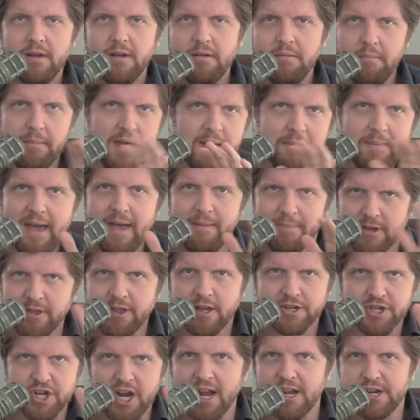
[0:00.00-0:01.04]
Maybe the
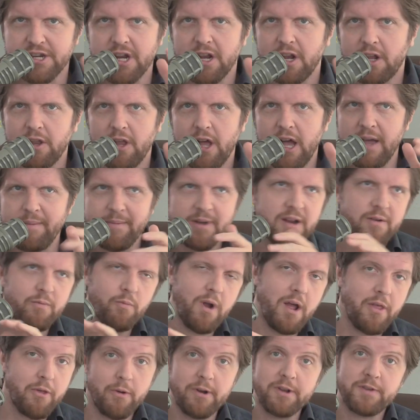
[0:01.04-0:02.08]
changing climate,
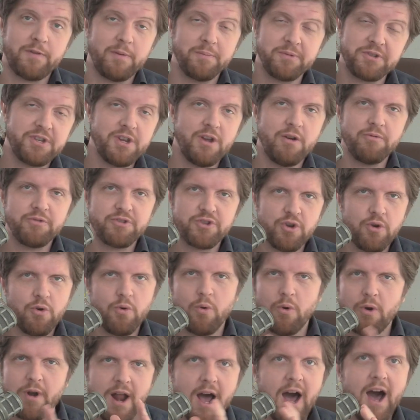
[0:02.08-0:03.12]
whether it's from CO2
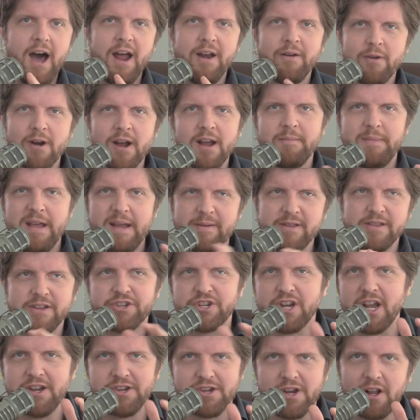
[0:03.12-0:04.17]
or not, right? Maybe the
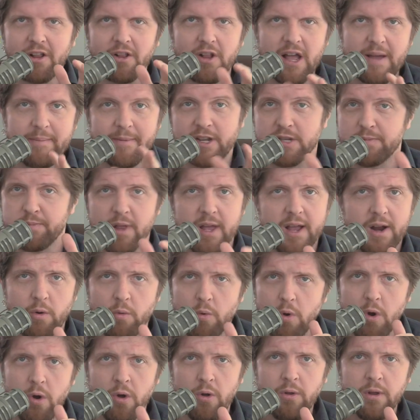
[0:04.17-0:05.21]
changing climate is playing a
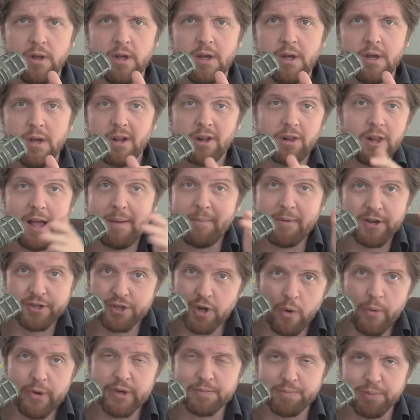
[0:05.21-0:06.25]
role. Climate is
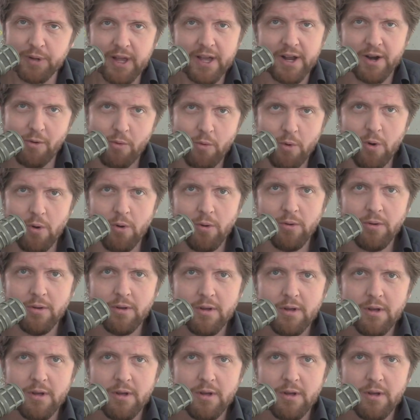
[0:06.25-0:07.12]
always playing a role.